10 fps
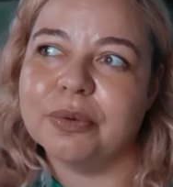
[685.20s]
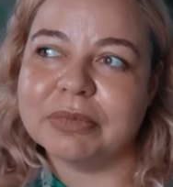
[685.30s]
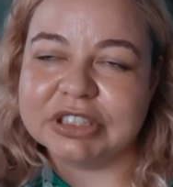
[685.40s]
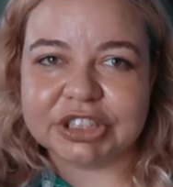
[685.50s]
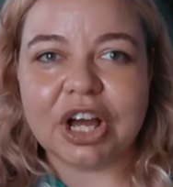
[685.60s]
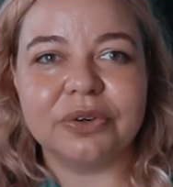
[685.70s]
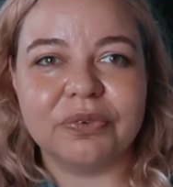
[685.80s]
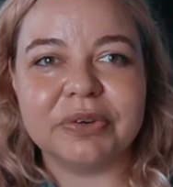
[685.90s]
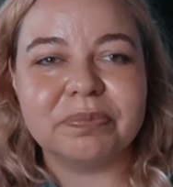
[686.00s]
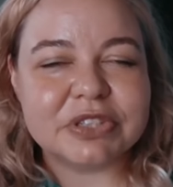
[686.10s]

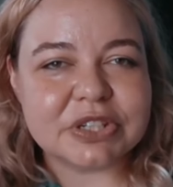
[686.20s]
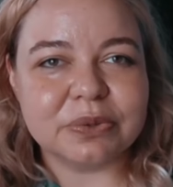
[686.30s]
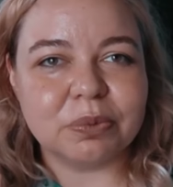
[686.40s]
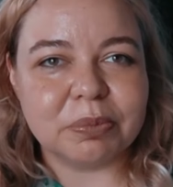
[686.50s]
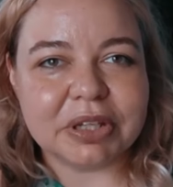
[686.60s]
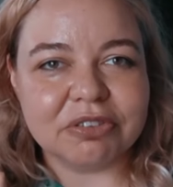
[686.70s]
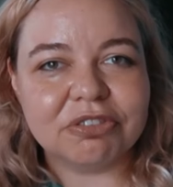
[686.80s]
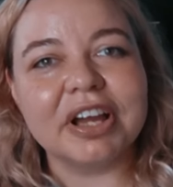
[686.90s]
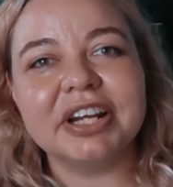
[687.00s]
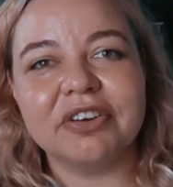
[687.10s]
genre, so it will be a
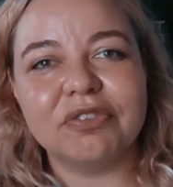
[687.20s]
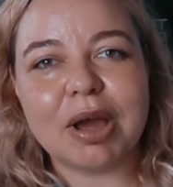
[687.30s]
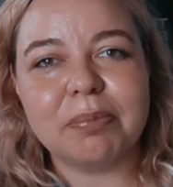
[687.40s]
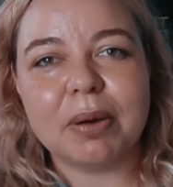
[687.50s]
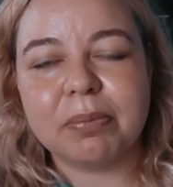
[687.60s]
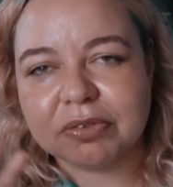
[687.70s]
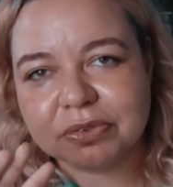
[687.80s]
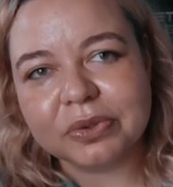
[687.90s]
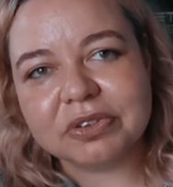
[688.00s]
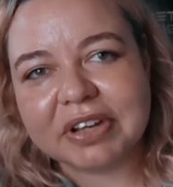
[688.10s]
Friday wrap-up of
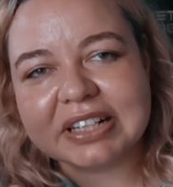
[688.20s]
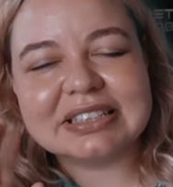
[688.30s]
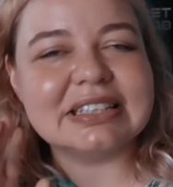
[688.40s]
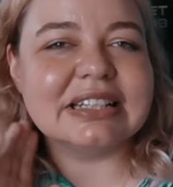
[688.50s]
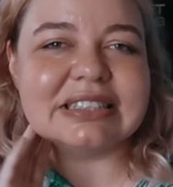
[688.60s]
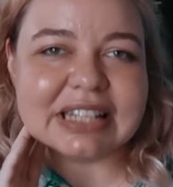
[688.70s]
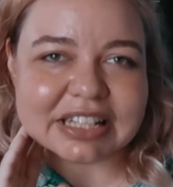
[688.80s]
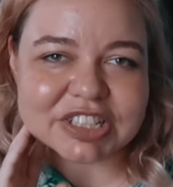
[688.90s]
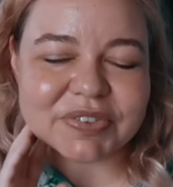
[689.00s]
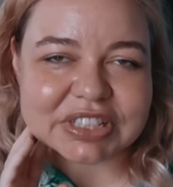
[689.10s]
all the fantasy and
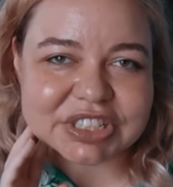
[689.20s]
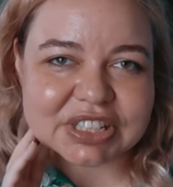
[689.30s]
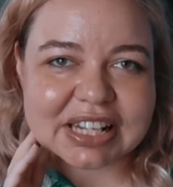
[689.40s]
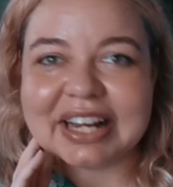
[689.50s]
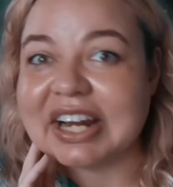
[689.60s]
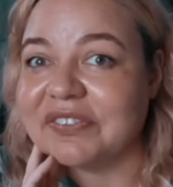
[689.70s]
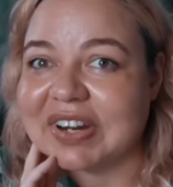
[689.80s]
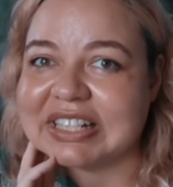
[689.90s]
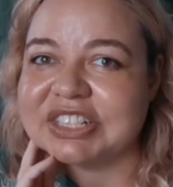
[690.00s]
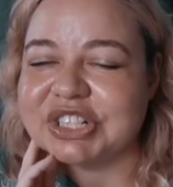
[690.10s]
science fiction that I
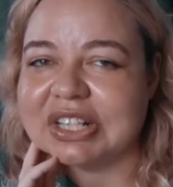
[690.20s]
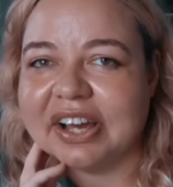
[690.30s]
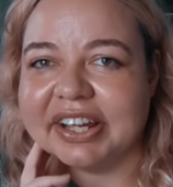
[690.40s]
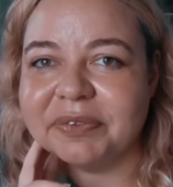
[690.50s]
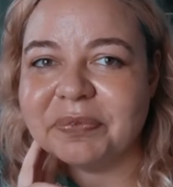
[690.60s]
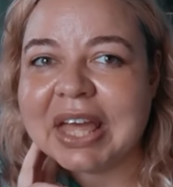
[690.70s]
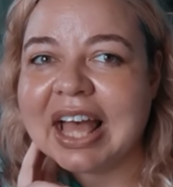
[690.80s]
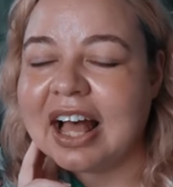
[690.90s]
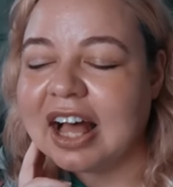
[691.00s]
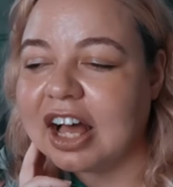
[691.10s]
read in July.
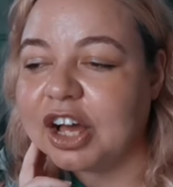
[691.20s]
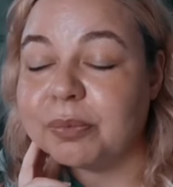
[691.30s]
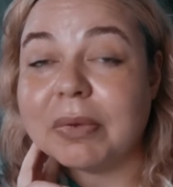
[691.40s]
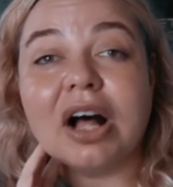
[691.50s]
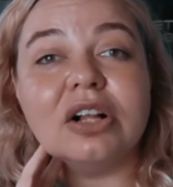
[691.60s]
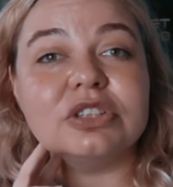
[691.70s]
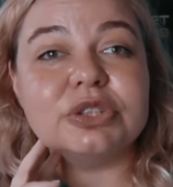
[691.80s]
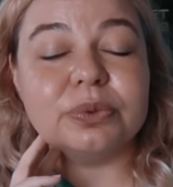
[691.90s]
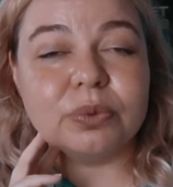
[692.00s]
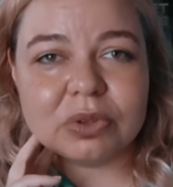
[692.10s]
I'll
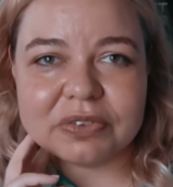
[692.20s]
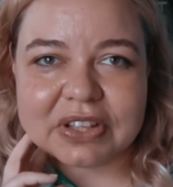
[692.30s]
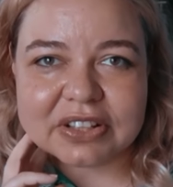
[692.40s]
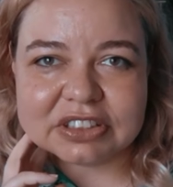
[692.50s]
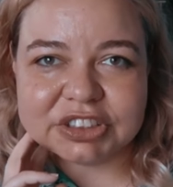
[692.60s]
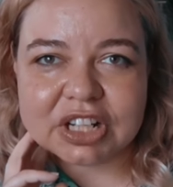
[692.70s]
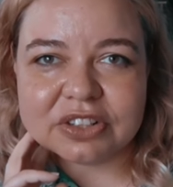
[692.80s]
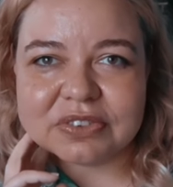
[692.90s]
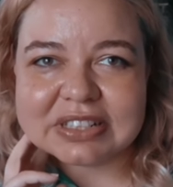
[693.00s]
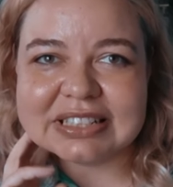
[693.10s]
do all of the other
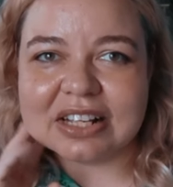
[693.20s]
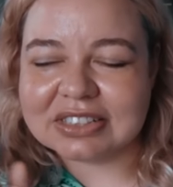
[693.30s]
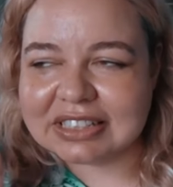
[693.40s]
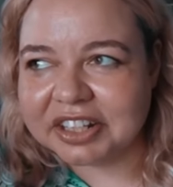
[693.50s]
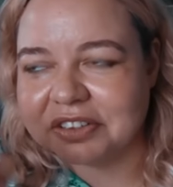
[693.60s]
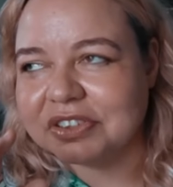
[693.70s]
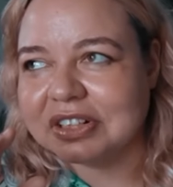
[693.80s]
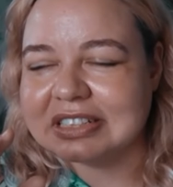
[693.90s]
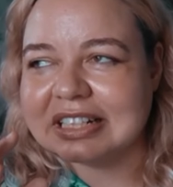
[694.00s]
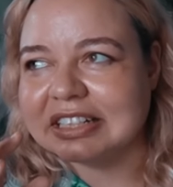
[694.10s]
genres outside of
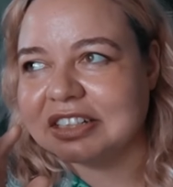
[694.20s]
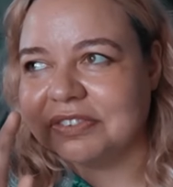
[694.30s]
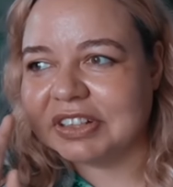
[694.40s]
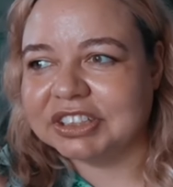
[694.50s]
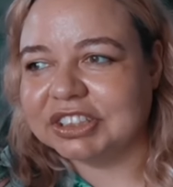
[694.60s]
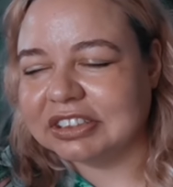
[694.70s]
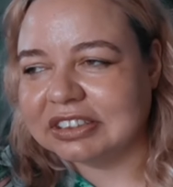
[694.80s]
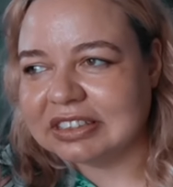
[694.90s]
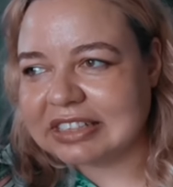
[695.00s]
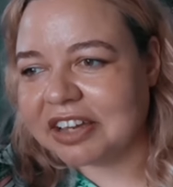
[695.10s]
translated fiction,
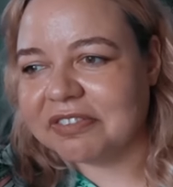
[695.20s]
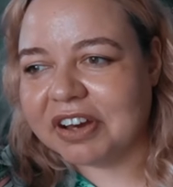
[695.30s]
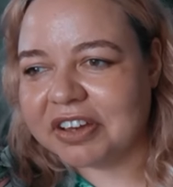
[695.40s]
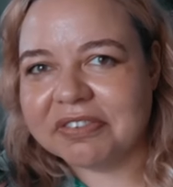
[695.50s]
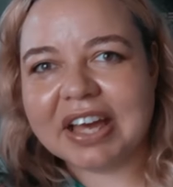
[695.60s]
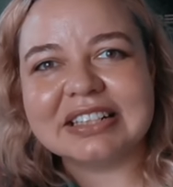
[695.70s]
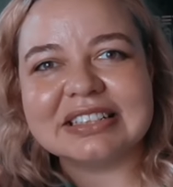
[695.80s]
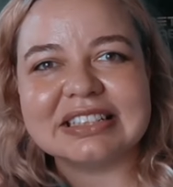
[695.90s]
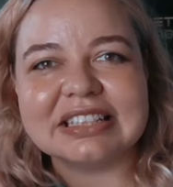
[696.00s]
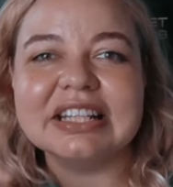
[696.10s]
sci-fi,
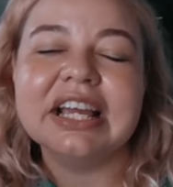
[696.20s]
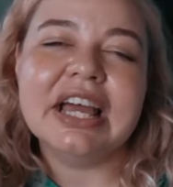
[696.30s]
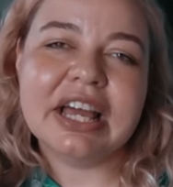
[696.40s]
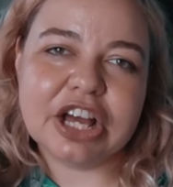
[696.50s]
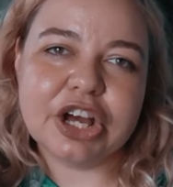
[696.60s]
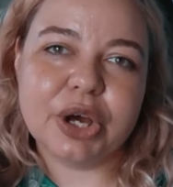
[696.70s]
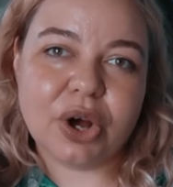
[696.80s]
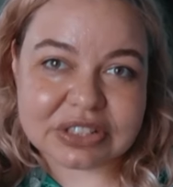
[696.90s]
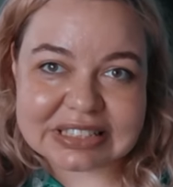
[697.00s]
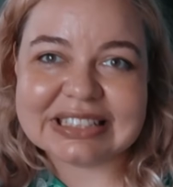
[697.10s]
fantasy
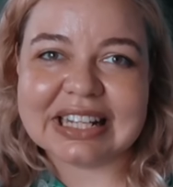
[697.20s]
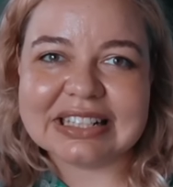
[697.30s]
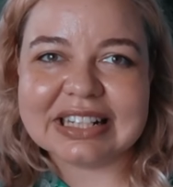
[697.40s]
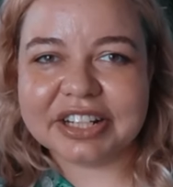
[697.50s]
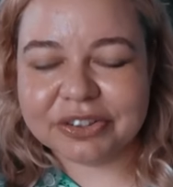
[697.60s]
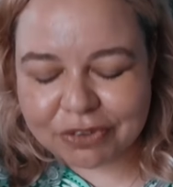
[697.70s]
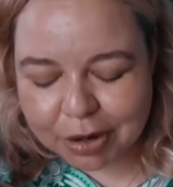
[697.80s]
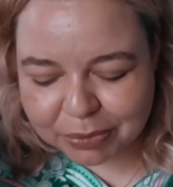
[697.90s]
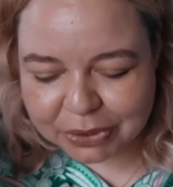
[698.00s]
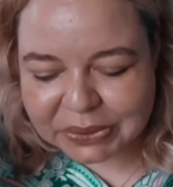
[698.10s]
on Sunday,
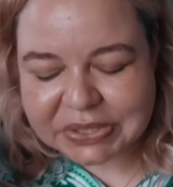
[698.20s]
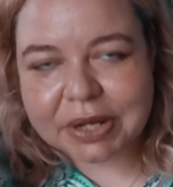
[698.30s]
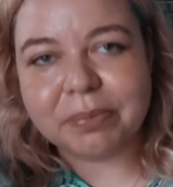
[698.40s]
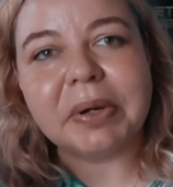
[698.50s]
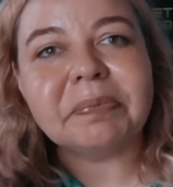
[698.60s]
wrap those up.